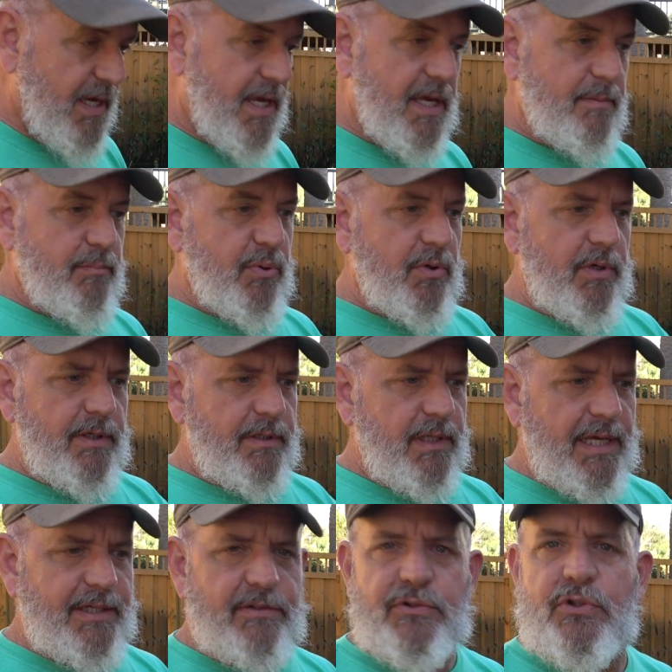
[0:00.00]
and put
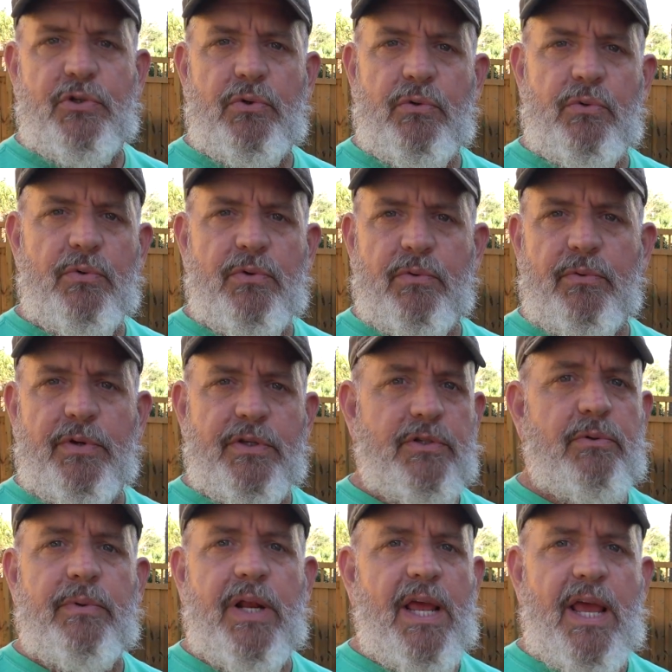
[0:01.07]
like 2
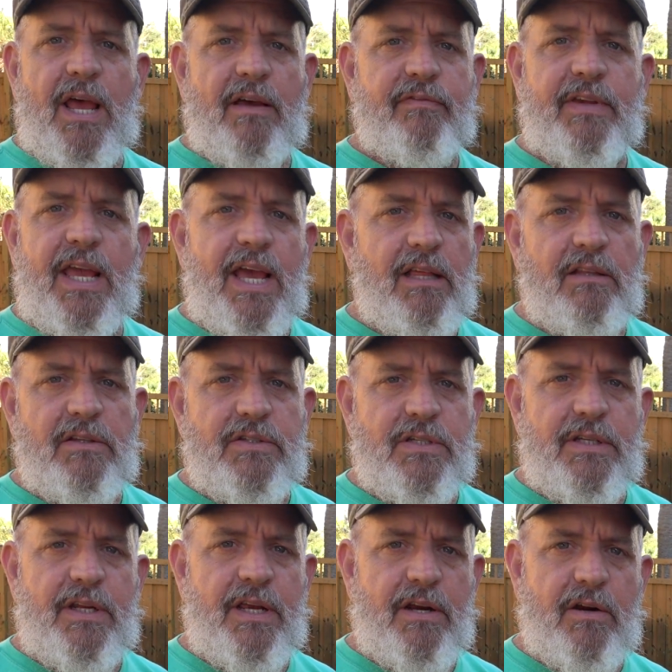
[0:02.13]
and a half gallons
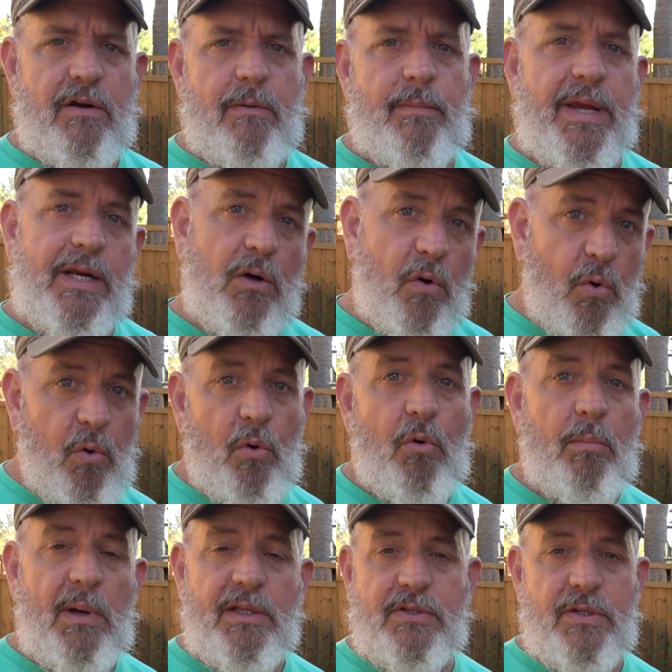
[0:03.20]
in here and make a
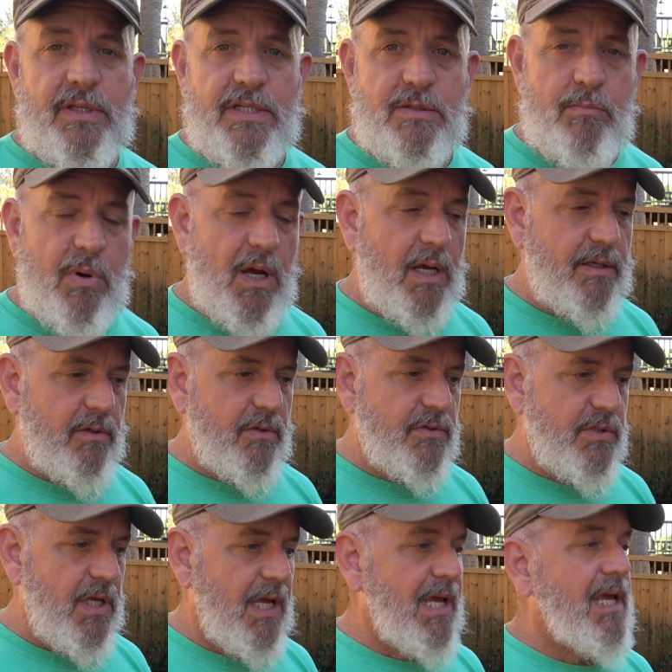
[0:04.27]
whole bunch of these
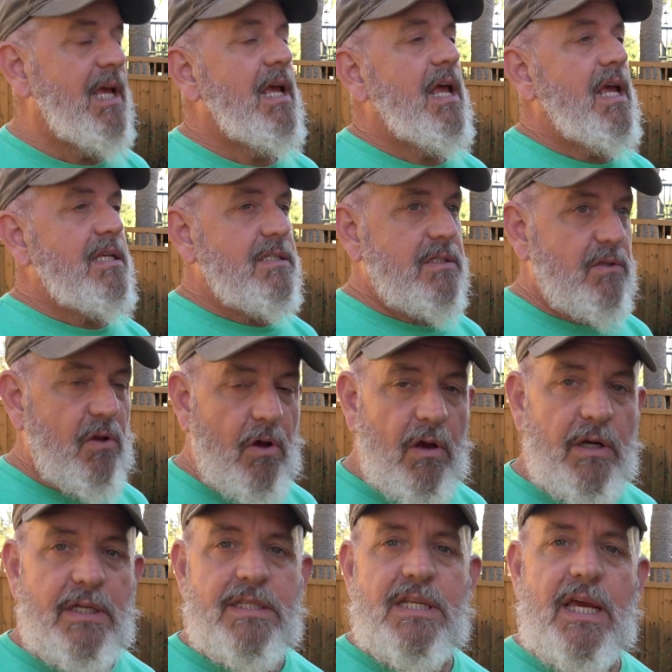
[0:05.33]
bottles, as
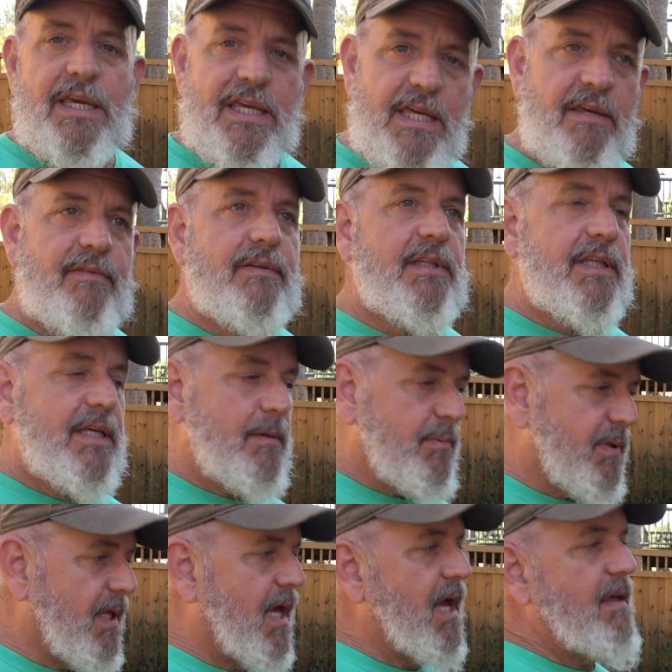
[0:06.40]
long as I evenly
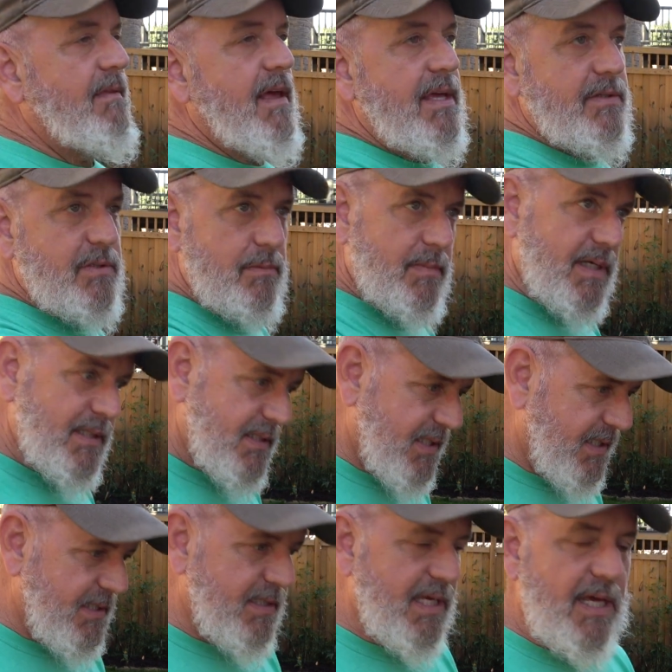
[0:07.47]
apply that to my
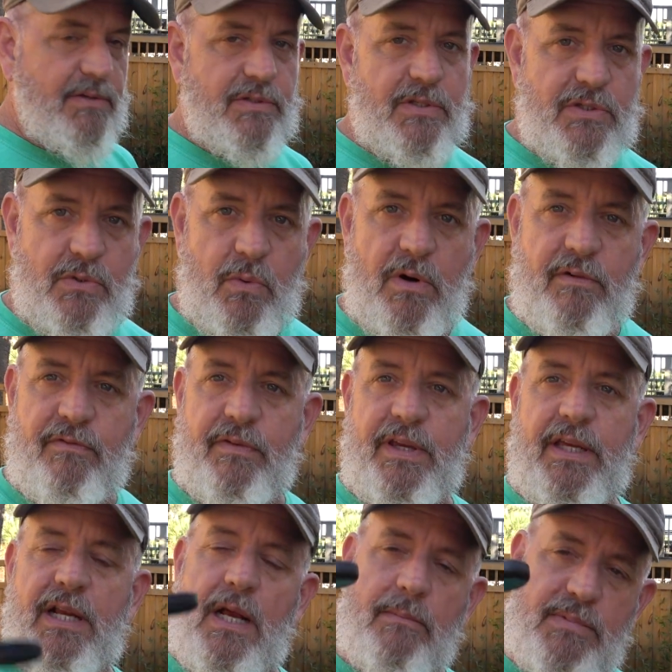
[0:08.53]
6,000 square
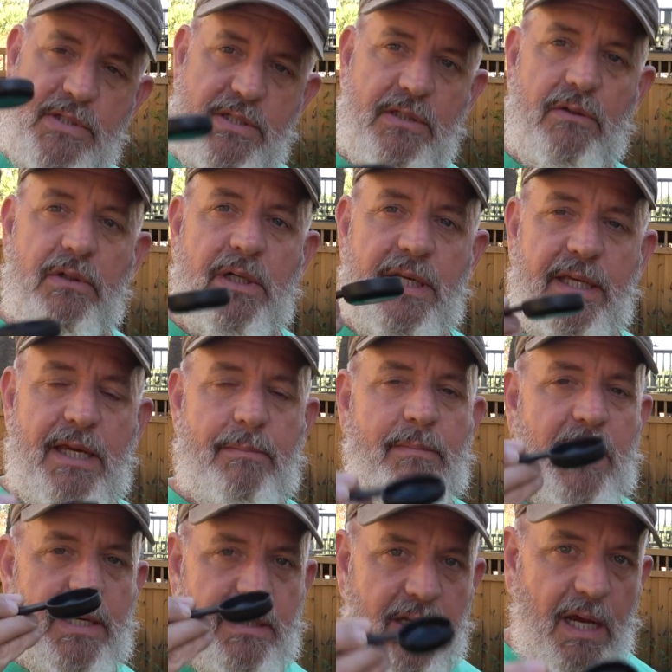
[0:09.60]
feet, I'm still going to get
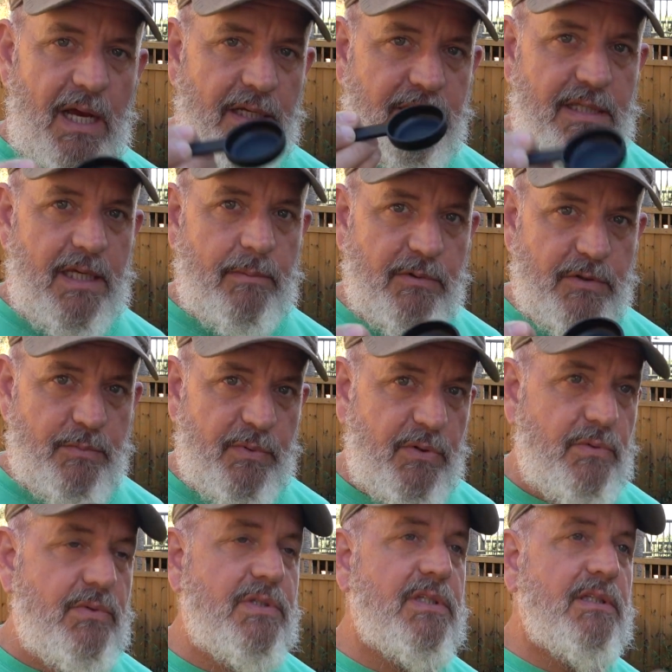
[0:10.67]
my 9
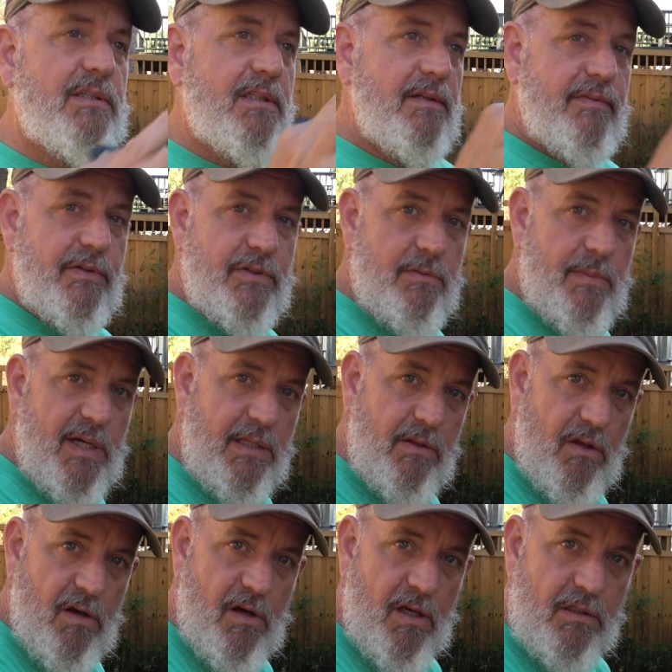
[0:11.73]
tablespoons delivered to my
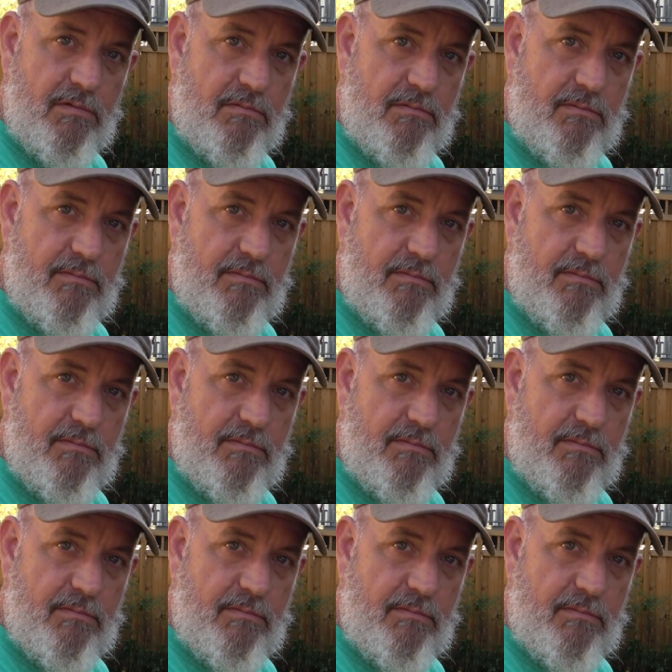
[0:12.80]
lawn.